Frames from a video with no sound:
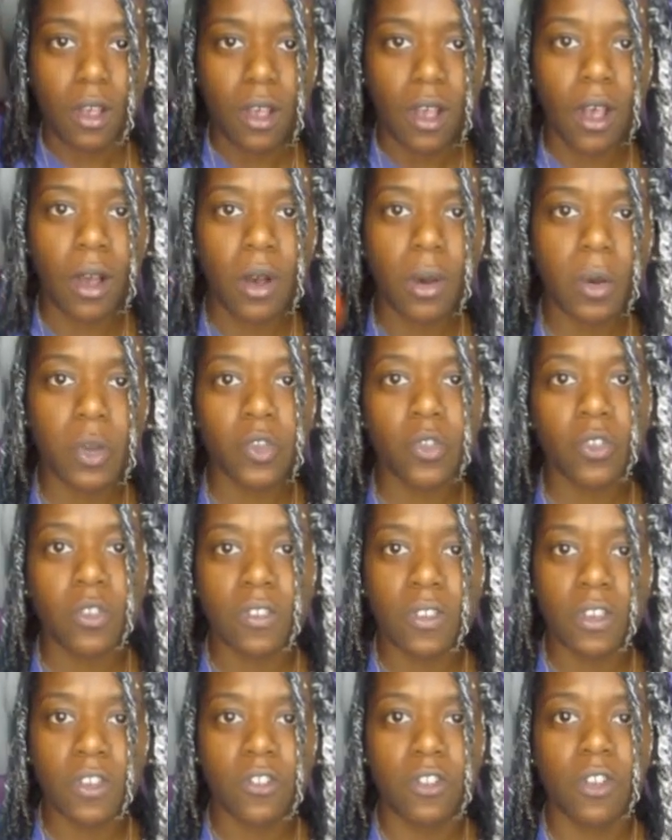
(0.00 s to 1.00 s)
I always
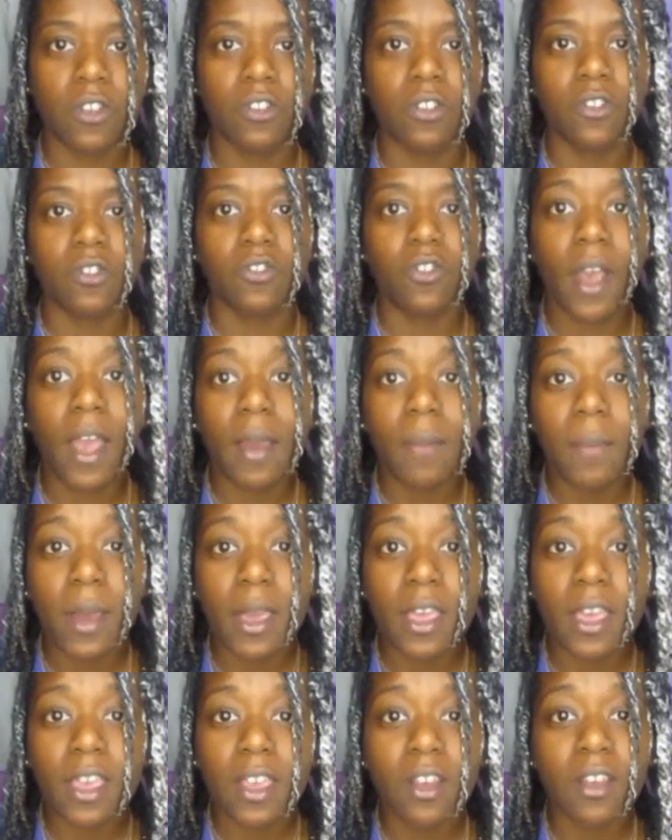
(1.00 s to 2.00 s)
use a t-shirt to dry my
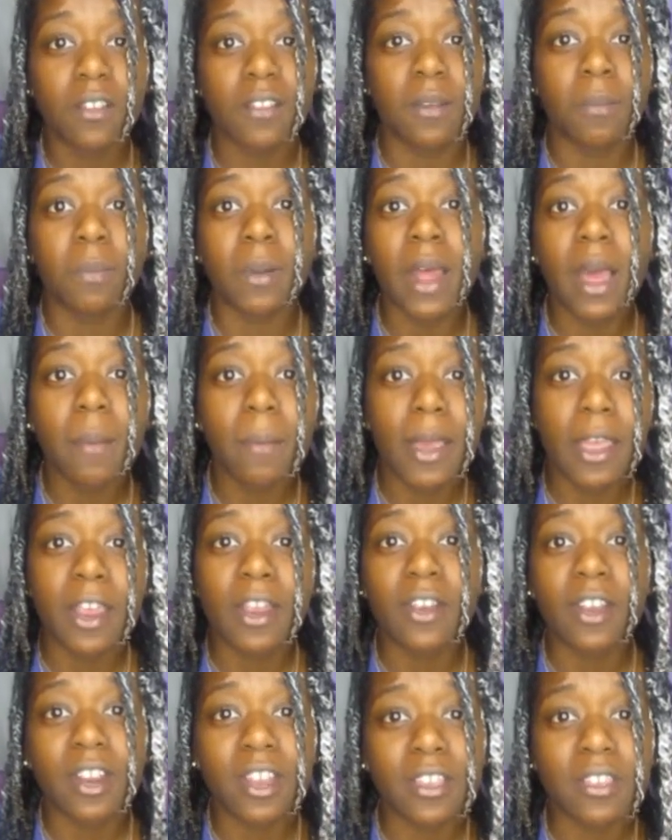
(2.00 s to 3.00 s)
hair, to blot my
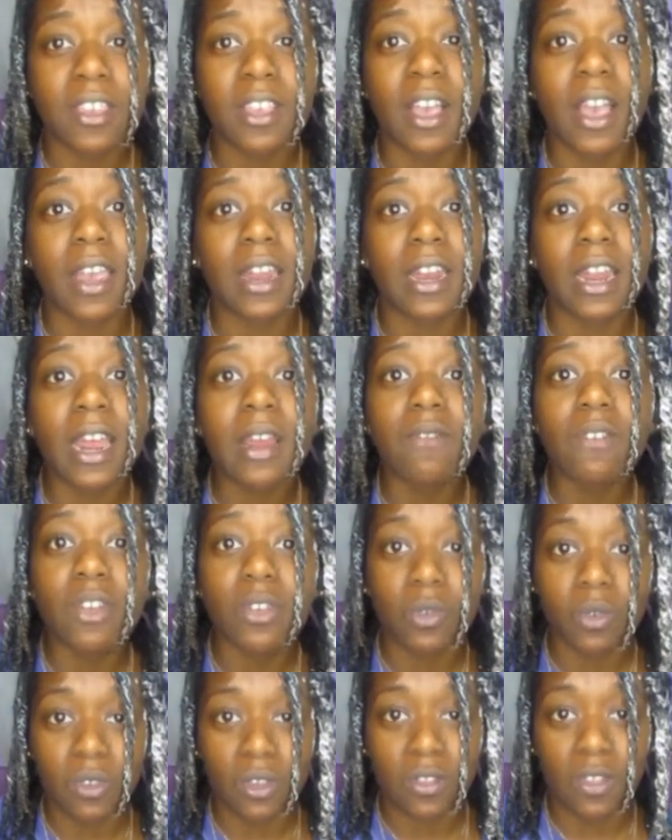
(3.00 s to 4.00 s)
hair, anything. I never
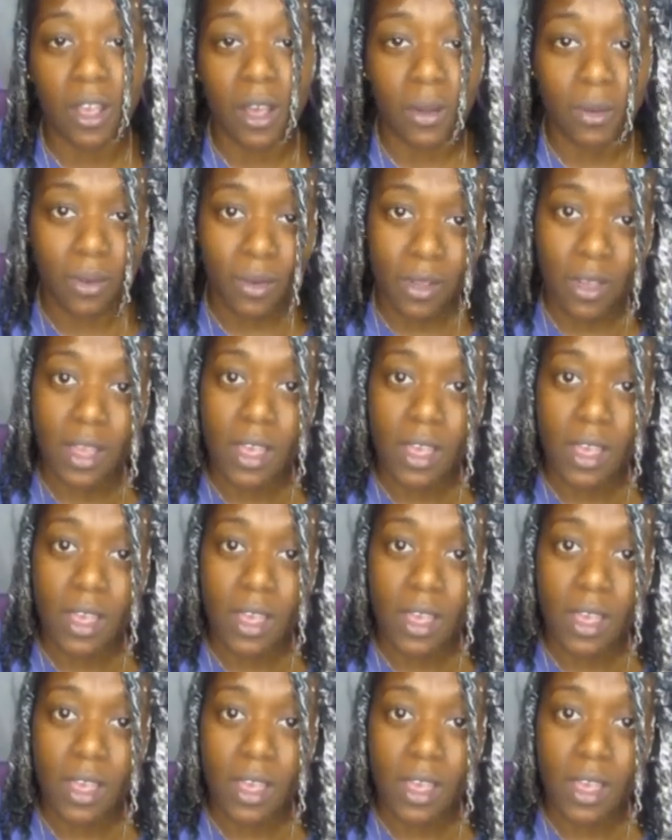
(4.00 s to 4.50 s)
use a towel.